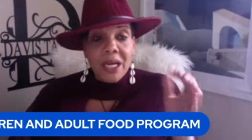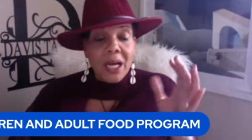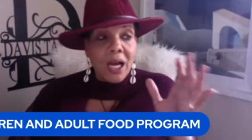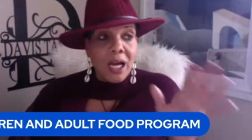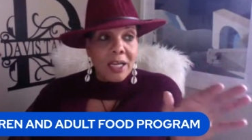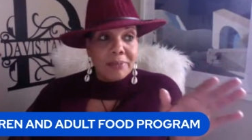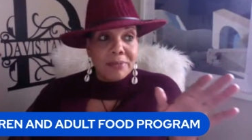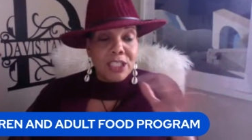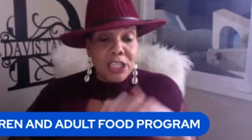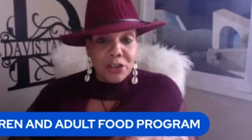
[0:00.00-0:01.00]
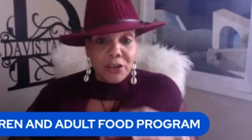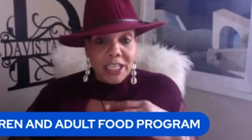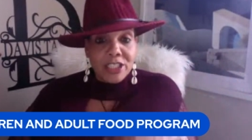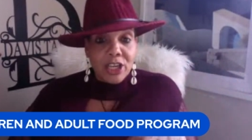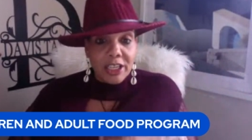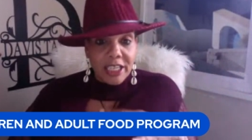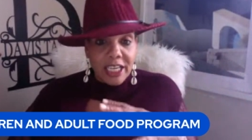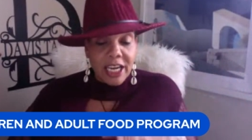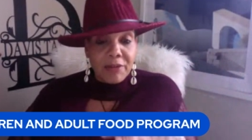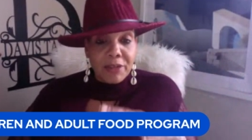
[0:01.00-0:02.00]
Uh, dinner is going to
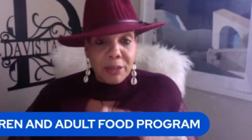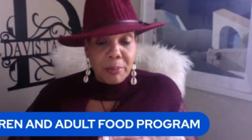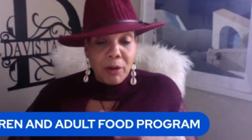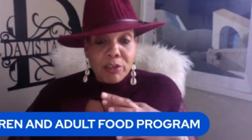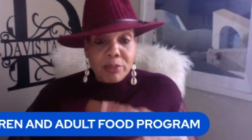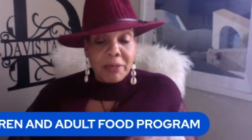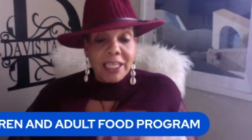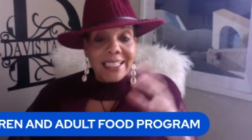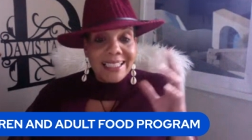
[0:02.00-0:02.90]
carry the most money,